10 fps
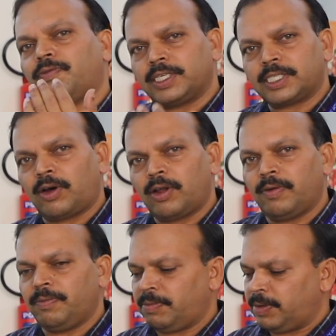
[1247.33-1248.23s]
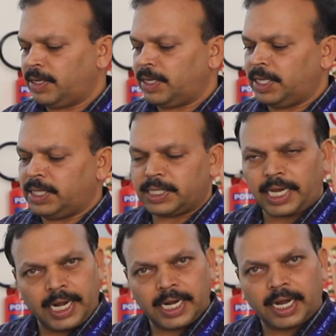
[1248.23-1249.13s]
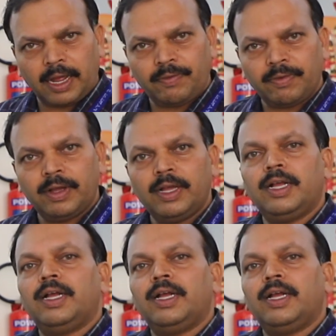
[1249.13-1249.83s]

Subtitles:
first column in the second graph.